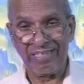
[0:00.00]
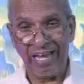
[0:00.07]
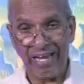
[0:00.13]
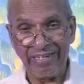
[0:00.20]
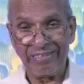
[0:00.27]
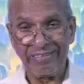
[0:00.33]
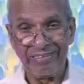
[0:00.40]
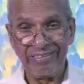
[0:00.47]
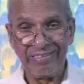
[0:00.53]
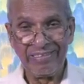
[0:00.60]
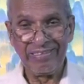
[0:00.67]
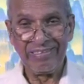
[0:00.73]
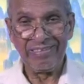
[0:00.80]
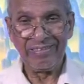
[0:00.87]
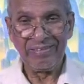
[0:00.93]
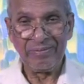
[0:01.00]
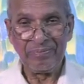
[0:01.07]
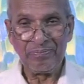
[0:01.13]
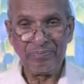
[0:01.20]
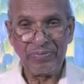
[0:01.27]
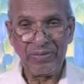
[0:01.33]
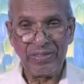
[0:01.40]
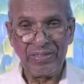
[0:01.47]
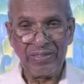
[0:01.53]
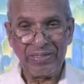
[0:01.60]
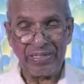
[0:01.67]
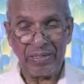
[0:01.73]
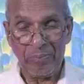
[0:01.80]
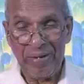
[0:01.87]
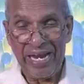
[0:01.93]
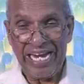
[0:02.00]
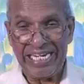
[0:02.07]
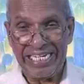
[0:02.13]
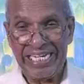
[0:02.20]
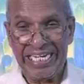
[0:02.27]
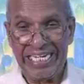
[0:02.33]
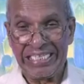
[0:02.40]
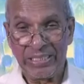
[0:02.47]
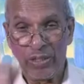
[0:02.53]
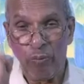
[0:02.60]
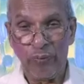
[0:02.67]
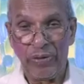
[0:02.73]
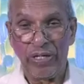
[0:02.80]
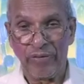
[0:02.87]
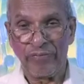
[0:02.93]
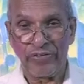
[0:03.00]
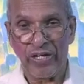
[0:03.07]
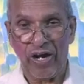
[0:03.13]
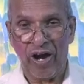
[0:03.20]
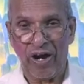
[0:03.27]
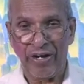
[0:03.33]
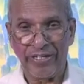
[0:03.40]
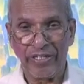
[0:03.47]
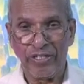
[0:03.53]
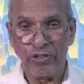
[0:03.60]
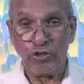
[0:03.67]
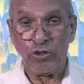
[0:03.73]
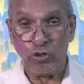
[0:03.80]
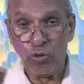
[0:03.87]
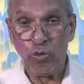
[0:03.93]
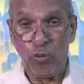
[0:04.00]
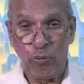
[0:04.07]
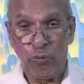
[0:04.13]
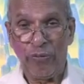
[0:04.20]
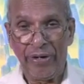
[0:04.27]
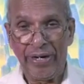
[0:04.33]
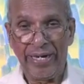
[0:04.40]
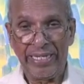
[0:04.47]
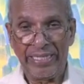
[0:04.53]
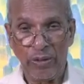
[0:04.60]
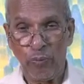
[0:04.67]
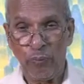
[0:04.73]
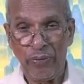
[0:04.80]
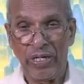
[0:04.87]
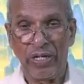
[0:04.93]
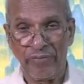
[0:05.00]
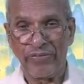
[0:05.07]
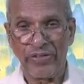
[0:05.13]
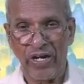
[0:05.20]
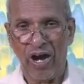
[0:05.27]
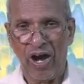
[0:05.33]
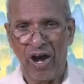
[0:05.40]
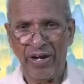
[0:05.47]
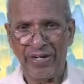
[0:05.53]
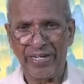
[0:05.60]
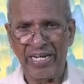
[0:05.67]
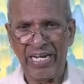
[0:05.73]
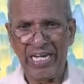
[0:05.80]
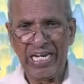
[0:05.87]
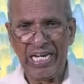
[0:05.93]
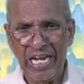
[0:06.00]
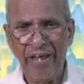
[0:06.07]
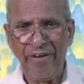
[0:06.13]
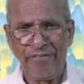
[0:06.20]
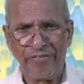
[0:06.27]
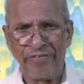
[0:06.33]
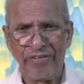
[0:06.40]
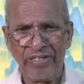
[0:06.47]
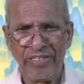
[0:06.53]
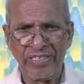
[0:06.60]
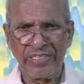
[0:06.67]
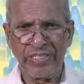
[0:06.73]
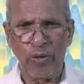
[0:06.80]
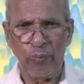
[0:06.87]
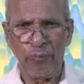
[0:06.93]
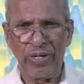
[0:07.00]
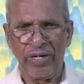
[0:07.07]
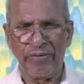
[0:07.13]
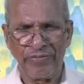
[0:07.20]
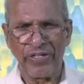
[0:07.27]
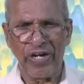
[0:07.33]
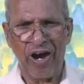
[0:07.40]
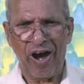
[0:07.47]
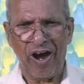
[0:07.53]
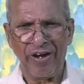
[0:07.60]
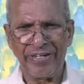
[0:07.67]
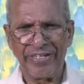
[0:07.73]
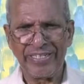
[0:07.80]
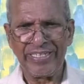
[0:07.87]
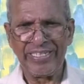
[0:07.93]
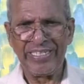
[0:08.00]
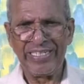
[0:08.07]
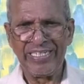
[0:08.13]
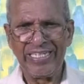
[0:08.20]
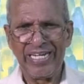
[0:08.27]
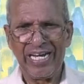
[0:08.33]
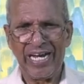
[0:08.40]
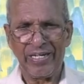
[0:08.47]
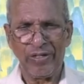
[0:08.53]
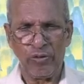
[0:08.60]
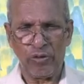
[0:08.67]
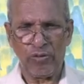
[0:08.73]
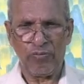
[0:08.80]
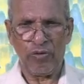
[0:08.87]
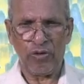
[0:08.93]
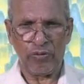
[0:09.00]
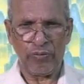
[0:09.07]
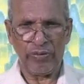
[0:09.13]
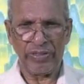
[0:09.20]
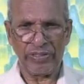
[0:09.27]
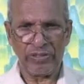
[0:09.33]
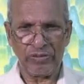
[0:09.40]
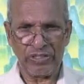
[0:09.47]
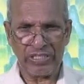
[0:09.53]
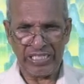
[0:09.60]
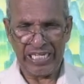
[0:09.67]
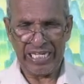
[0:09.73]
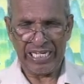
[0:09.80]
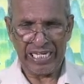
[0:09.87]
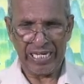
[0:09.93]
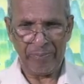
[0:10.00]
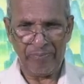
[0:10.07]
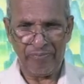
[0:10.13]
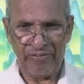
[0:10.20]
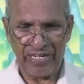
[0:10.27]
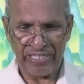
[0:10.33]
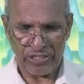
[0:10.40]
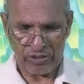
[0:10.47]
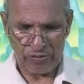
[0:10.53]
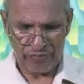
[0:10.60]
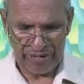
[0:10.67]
then remain in the will of God. Do the will of God. Live the will of God. And look forward to see him face to